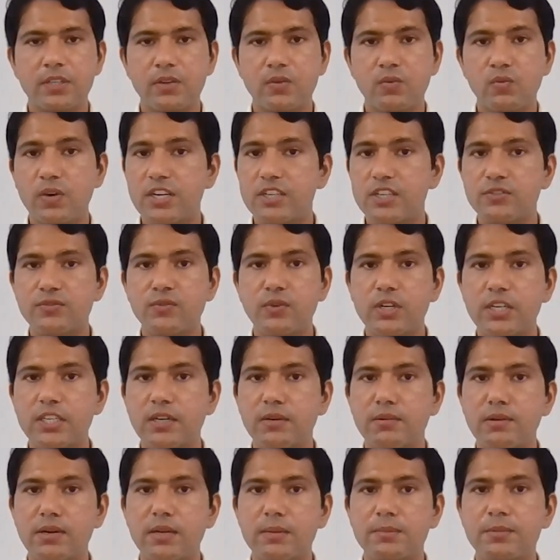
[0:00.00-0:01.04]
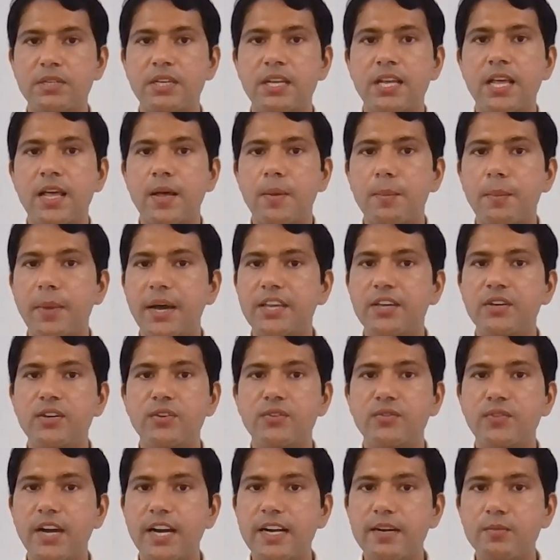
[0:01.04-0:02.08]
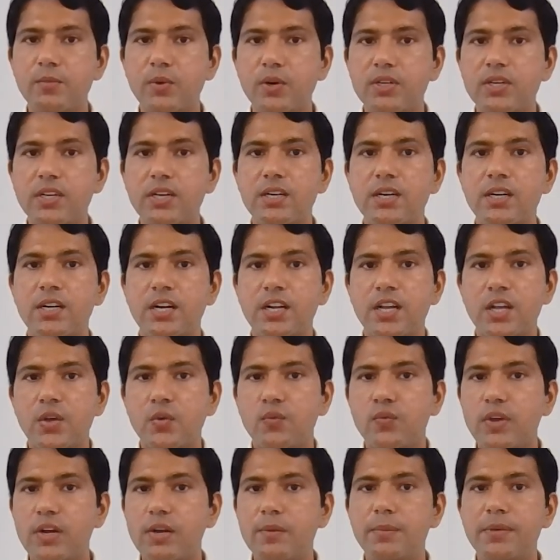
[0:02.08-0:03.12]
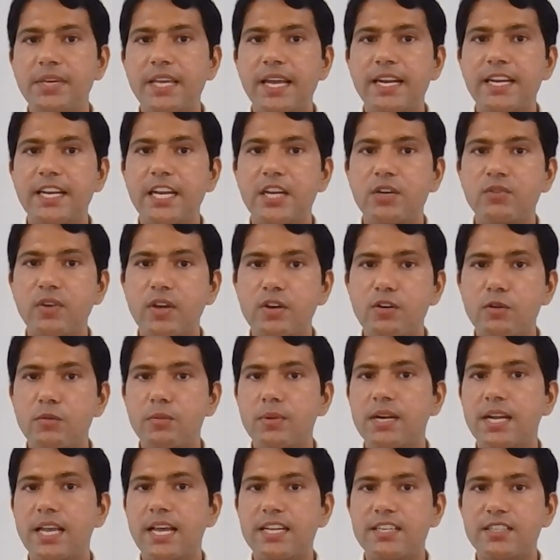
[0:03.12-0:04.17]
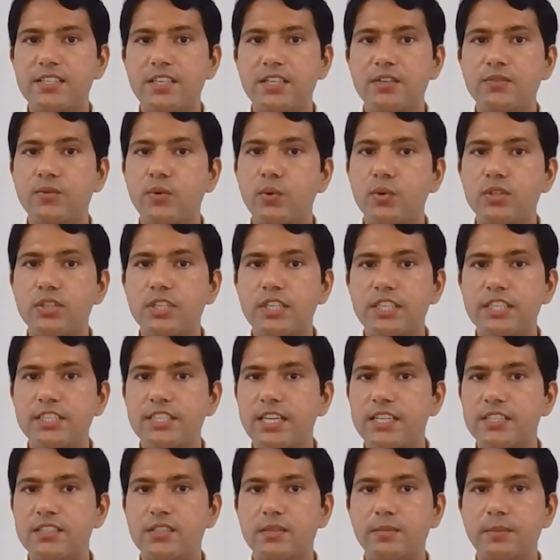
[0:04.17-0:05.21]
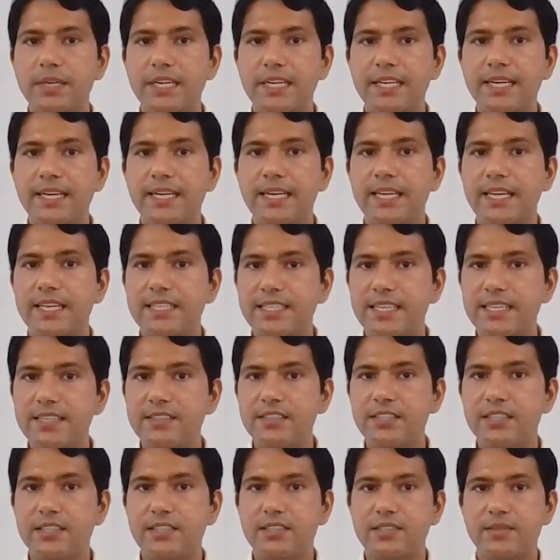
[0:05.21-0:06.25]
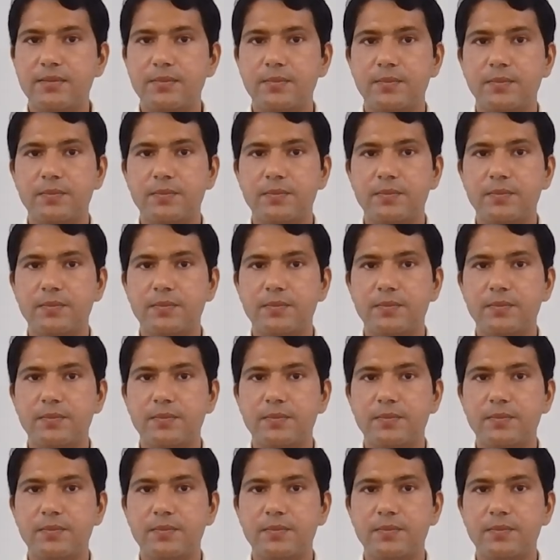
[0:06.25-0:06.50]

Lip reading: Once fully developed, my unified model will be an invaluable asset for the disaster mitigating agencies.